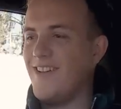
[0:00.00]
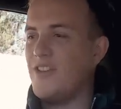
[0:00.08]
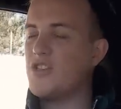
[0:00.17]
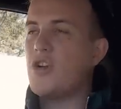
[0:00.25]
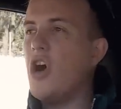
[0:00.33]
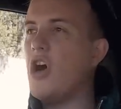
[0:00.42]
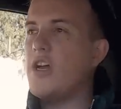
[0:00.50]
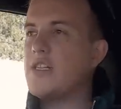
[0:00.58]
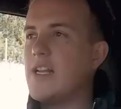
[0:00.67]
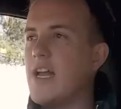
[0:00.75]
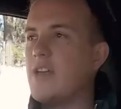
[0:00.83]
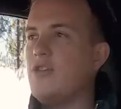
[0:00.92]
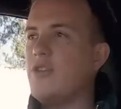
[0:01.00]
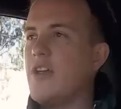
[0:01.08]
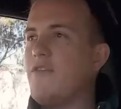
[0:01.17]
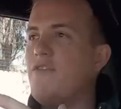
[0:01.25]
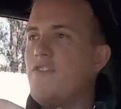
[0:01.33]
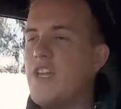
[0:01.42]
This car is like, you
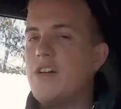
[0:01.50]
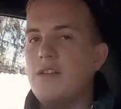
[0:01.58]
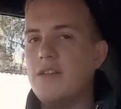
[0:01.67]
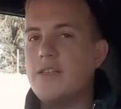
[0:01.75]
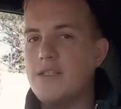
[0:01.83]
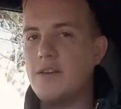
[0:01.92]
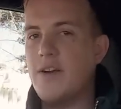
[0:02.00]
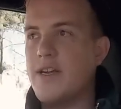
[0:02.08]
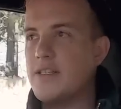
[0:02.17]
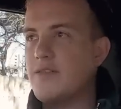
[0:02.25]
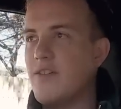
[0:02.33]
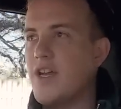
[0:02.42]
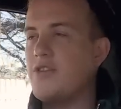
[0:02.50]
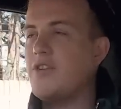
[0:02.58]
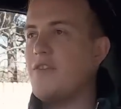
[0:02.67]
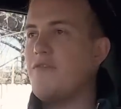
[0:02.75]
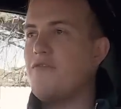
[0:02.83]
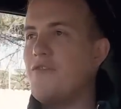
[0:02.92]
can feel it's aggressive, like you
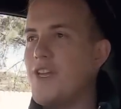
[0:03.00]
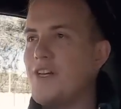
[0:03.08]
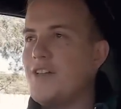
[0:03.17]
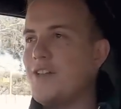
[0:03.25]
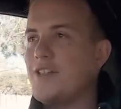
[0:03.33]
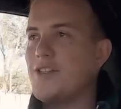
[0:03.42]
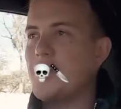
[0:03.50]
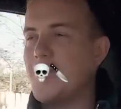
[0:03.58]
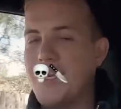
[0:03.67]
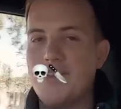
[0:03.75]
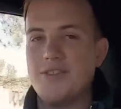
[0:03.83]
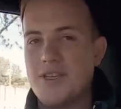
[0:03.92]
can feel it's going to kill